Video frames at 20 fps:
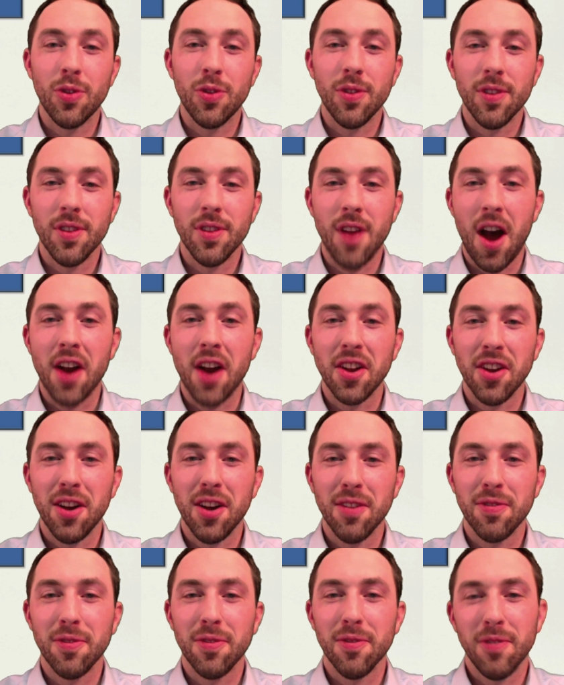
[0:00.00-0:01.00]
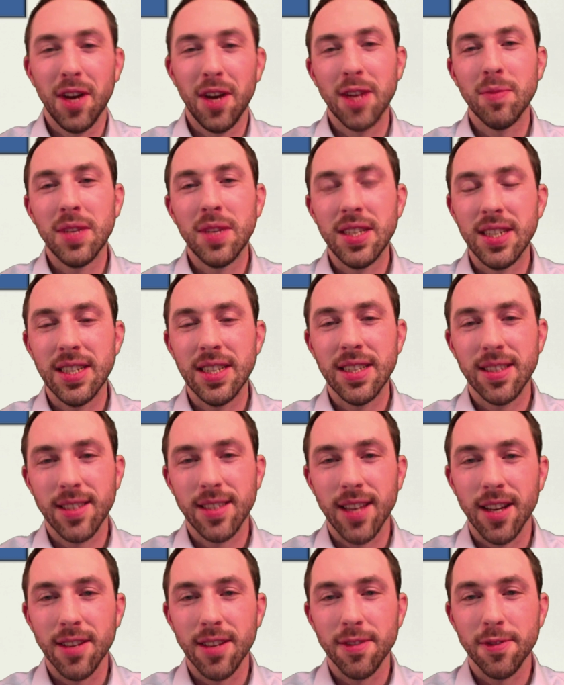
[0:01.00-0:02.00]
not enough vitamin D
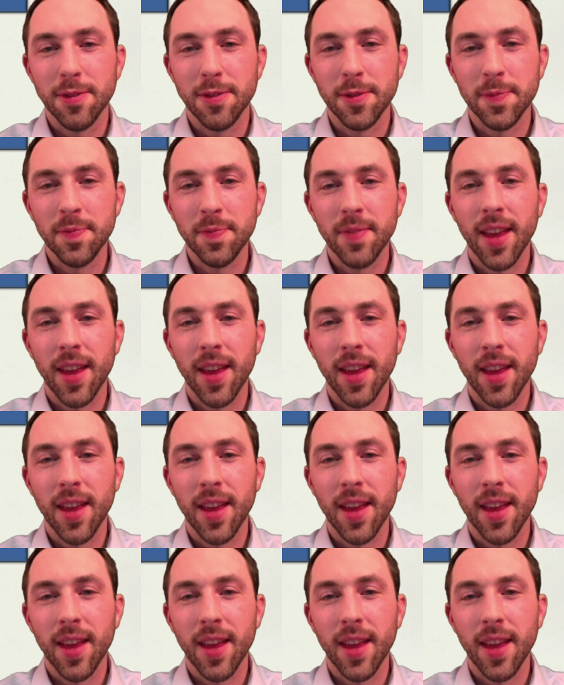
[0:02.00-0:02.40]
itself.